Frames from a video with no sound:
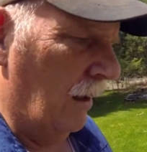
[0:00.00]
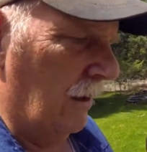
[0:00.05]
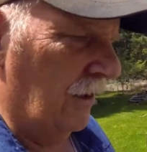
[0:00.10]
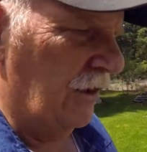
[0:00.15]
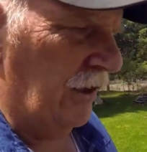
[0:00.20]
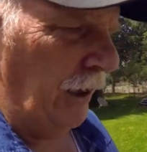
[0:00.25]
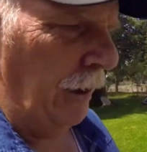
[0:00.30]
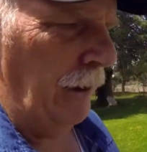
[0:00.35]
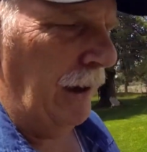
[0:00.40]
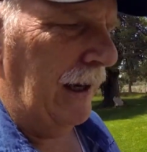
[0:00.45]

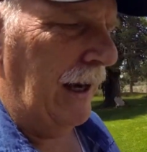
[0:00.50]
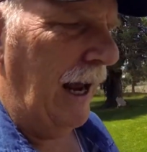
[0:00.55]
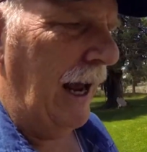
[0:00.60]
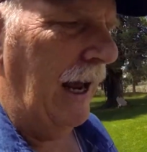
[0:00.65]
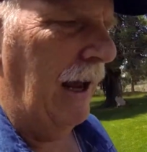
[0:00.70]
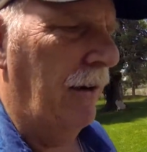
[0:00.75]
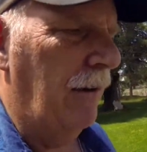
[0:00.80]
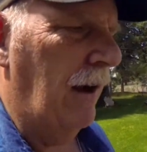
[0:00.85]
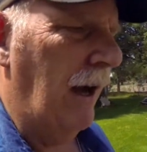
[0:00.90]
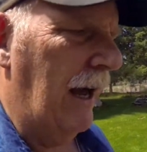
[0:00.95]
Sherry and
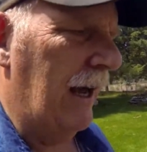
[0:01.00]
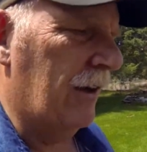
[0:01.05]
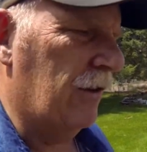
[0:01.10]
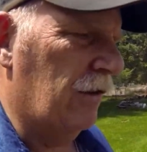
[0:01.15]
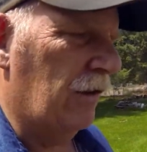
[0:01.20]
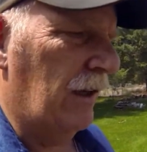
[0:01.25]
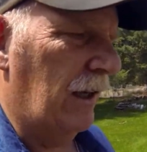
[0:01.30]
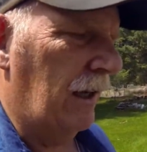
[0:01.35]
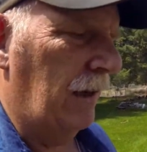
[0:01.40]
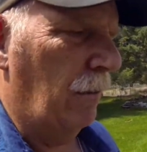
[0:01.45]
I,
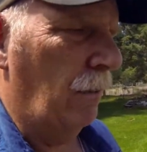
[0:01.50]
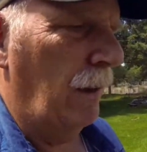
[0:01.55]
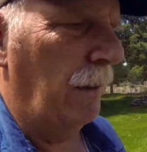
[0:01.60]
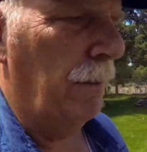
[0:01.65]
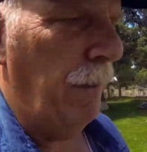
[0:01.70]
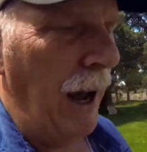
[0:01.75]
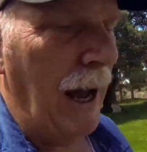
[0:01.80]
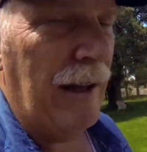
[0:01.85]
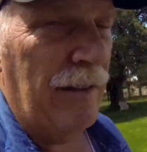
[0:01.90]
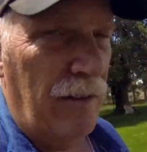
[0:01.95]
actually, we
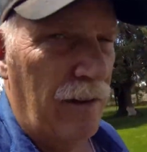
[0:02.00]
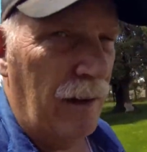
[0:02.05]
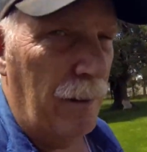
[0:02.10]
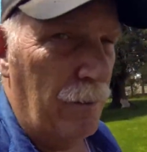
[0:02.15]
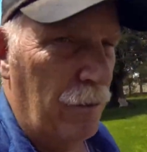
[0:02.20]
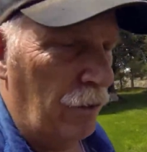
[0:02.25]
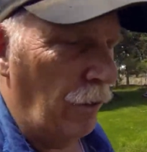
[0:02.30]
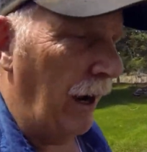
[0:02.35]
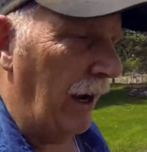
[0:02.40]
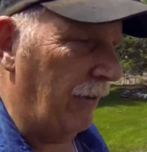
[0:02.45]
bought some
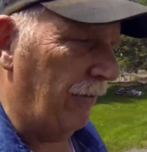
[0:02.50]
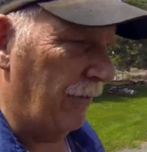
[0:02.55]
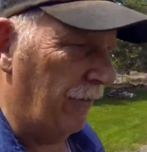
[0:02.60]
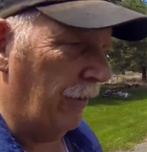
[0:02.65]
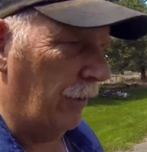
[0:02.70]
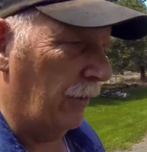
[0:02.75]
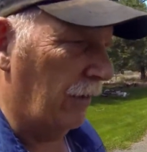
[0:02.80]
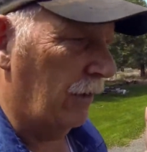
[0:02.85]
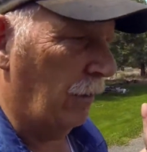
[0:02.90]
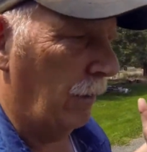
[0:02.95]
dried
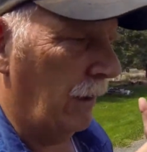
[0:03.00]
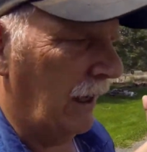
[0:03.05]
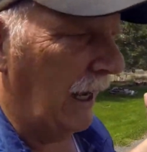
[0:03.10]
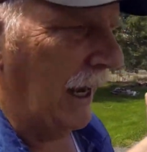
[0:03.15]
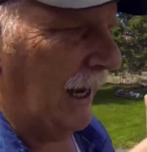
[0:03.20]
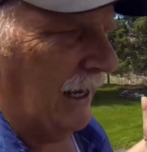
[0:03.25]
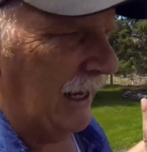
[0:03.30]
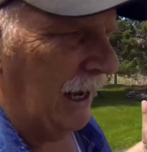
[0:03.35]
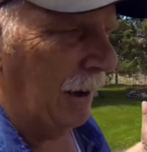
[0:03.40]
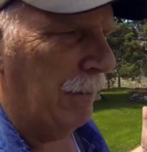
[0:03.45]
food, so we got
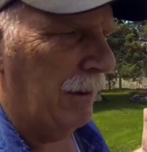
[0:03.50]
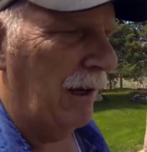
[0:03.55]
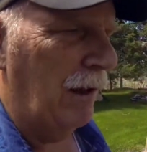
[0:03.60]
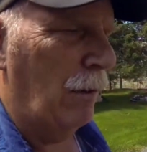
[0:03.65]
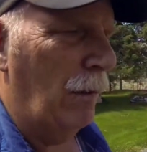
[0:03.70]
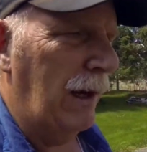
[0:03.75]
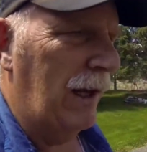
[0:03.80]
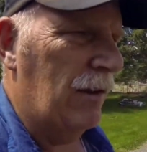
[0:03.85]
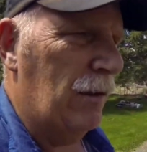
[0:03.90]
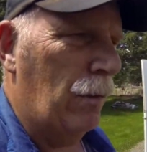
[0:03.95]
a couple of
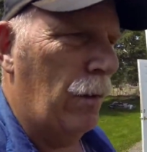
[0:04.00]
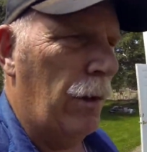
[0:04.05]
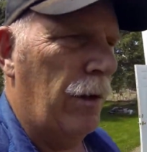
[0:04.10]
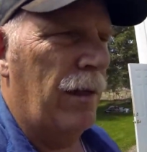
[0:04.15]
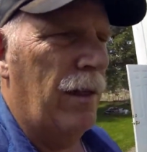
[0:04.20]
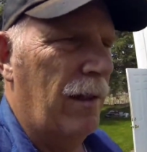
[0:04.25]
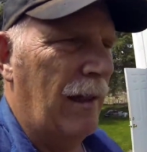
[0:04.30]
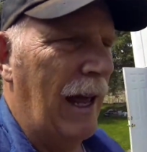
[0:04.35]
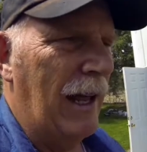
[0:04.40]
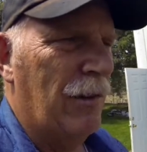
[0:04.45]
weeks worth
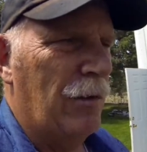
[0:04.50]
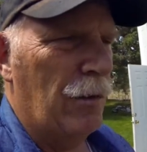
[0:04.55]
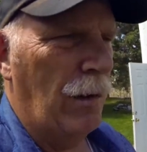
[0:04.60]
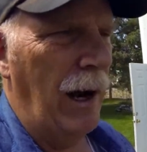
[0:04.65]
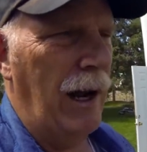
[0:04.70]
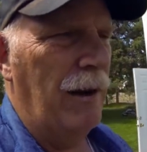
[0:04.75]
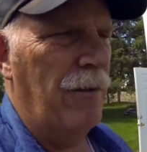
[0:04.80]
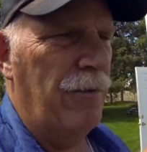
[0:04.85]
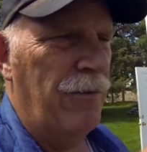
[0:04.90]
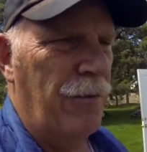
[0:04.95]
of that
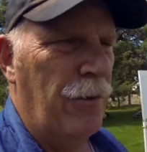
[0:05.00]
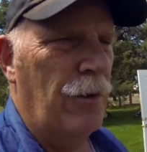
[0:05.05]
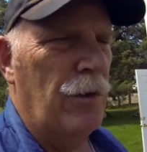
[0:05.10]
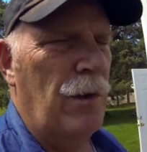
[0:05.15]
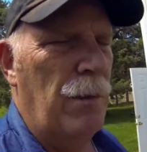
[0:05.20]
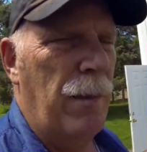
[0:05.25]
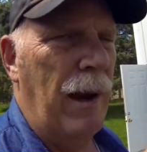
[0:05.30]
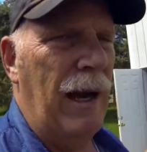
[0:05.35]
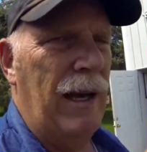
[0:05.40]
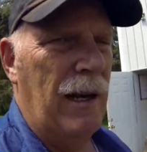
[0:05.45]
dried food you
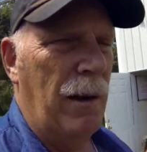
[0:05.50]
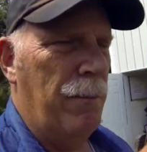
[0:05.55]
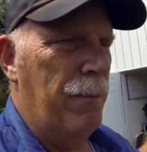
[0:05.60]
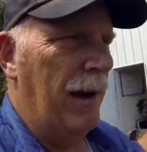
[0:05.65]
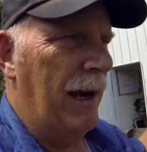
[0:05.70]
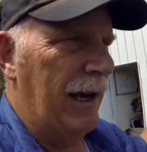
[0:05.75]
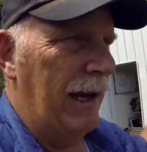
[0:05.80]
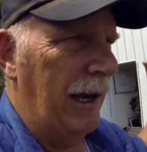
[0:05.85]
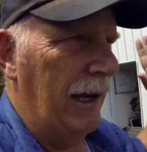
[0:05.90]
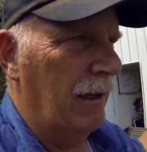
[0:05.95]
buy in a
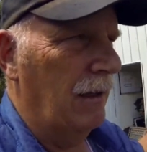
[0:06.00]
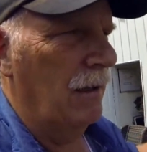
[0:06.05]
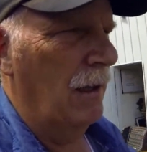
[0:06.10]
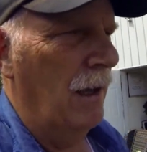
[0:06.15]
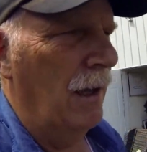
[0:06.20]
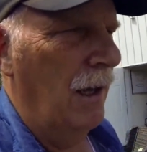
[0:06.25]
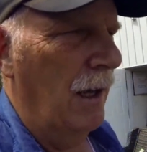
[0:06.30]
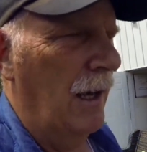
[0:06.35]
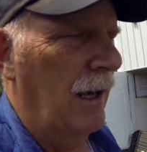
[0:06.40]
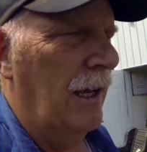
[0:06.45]
bucket,
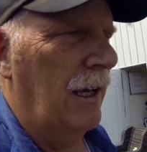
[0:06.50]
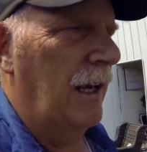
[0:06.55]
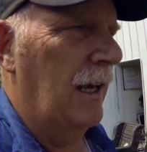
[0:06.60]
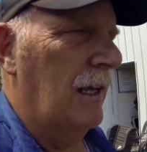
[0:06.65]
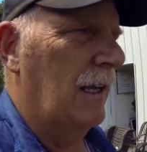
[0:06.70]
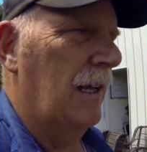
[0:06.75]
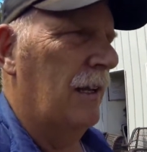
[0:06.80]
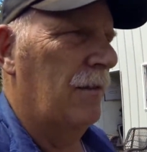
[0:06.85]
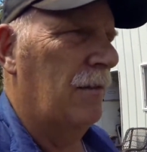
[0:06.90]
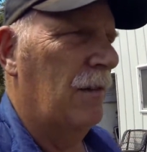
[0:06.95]

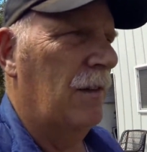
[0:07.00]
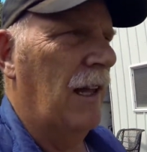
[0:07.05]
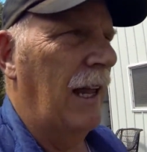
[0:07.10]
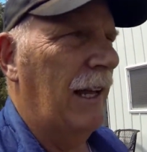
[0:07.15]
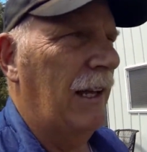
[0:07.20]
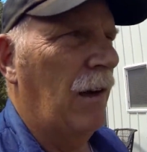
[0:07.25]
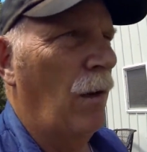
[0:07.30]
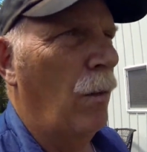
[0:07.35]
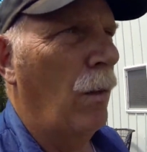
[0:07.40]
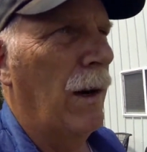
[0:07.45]
and it's
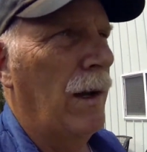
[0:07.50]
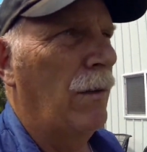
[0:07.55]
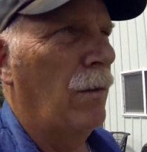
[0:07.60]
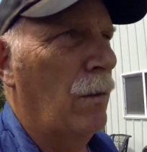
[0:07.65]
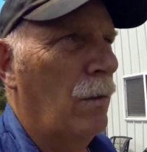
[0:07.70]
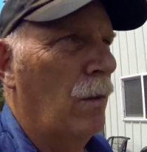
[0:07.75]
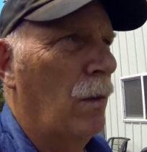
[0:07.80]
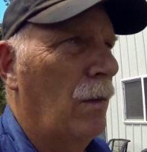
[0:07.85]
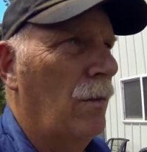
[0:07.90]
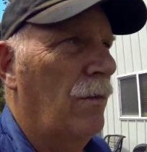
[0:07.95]
like a one
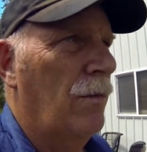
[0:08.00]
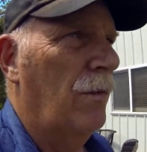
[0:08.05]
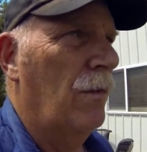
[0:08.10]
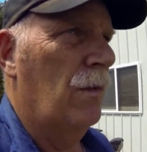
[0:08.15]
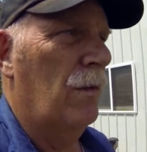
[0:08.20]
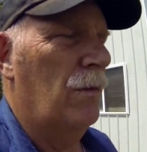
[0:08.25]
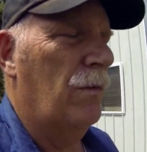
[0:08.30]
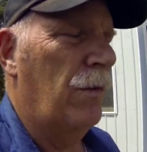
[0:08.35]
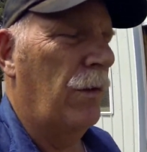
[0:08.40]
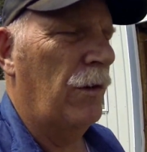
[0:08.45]

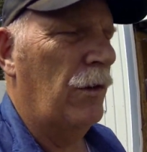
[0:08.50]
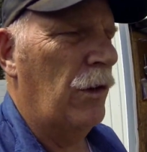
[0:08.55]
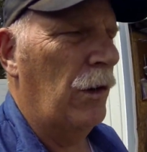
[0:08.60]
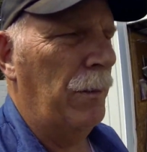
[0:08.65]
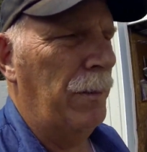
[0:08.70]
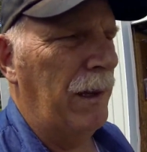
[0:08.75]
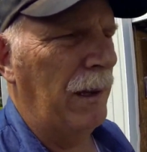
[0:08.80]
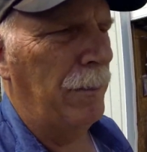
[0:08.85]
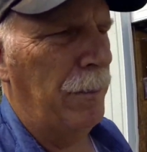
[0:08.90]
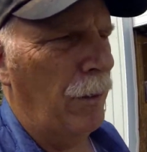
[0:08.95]
for two
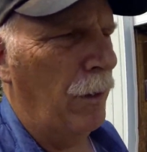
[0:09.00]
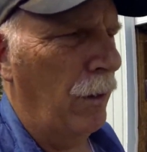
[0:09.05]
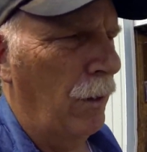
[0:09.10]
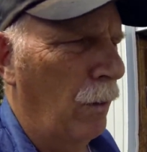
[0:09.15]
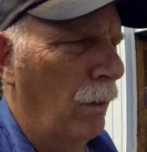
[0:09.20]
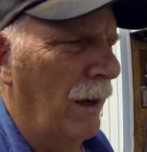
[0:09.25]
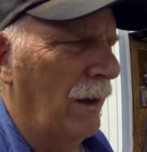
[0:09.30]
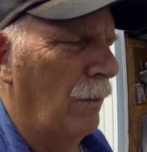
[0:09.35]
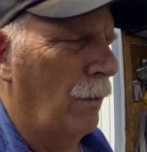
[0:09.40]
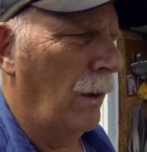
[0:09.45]
people,
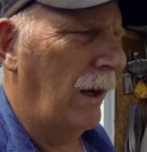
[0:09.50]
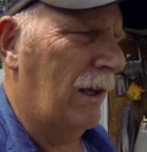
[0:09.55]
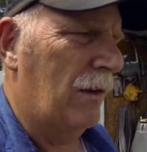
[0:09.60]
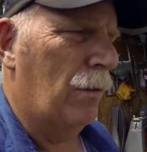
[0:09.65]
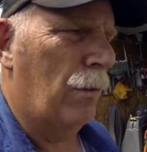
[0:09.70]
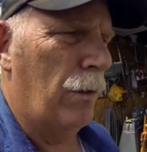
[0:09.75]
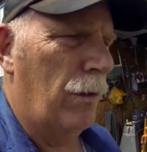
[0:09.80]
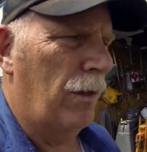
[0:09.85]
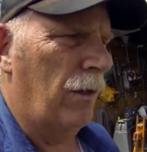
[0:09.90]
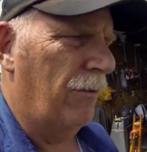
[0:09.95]
1 week's
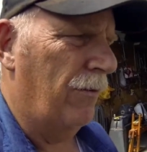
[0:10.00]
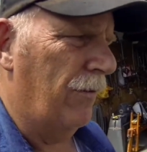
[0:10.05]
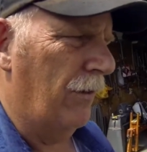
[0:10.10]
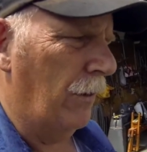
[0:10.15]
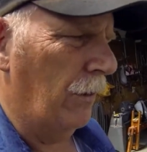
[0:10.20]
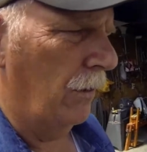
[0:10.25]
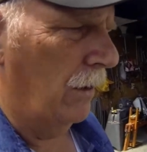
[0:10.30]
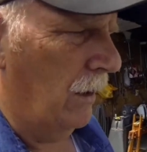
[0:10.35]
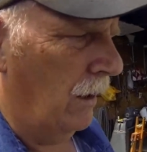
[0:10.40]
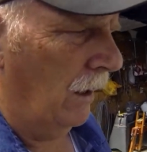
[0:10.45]
worth of
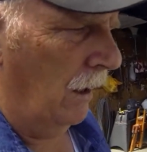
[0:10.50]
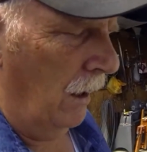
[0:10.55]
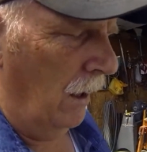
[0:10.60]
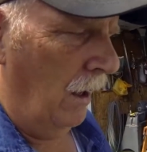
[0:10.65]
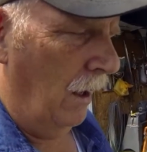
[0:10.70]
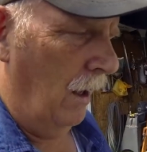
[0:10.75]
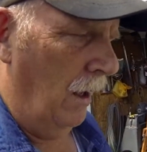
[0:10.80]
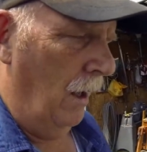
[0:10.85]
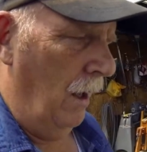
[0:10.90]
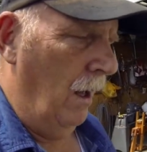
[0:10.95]
food.
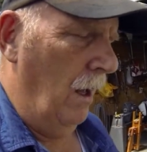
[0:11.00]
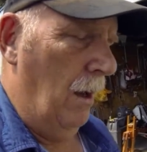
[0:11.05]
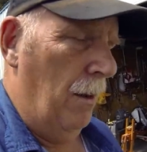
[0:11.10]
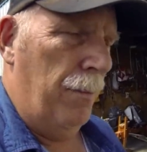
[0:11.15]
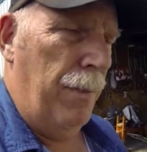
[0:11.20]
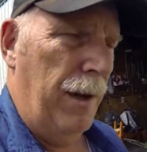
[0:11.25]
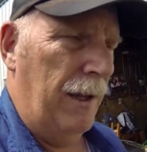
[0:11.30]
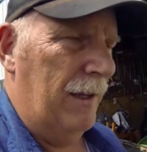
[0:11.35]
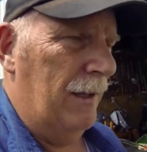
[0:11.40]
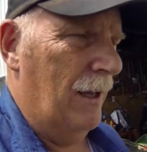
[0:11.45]

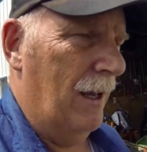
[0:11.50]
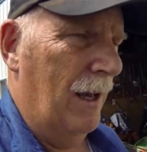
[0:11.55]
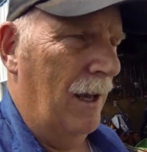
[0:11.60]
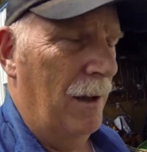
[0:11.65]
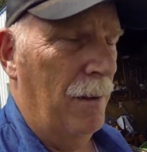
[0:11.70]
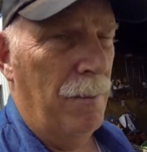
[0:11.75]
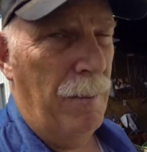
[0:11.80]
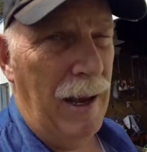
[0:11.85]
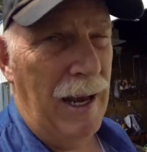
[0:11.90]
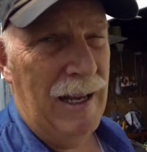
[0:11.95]
But
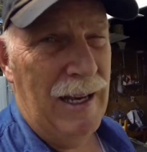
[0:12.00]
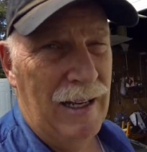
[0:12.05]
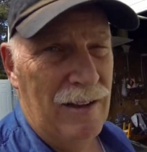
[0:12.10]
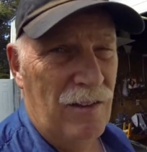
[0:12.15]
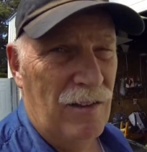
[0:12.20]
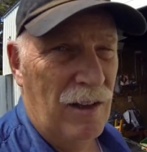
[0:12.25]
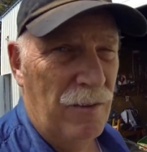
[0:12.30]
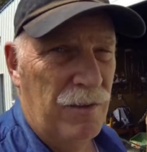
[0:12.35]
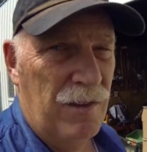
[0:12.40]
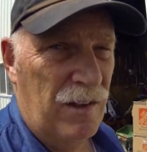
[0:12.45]
man, that
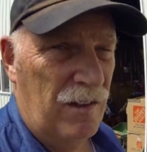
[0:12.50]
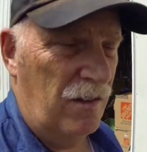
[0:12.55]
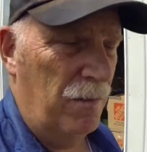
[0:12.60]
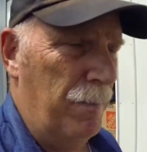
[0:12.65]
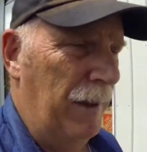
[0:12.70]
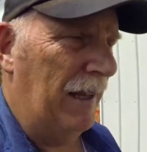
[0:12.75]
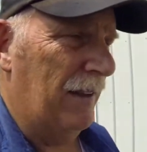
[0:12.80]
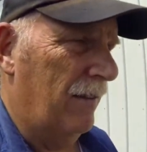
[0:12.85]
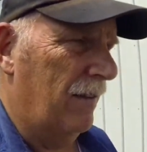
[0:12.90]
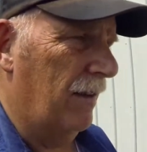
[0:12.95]
stuff's
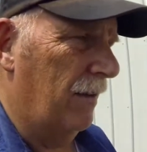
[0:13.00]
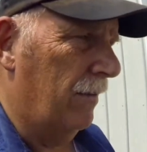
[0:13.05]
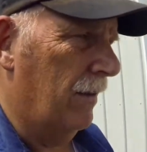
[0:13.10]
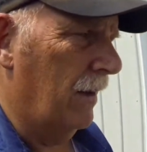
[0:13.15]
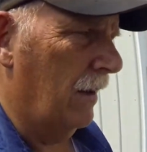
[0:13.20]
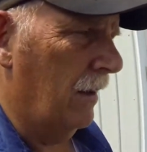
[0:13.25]
expensive.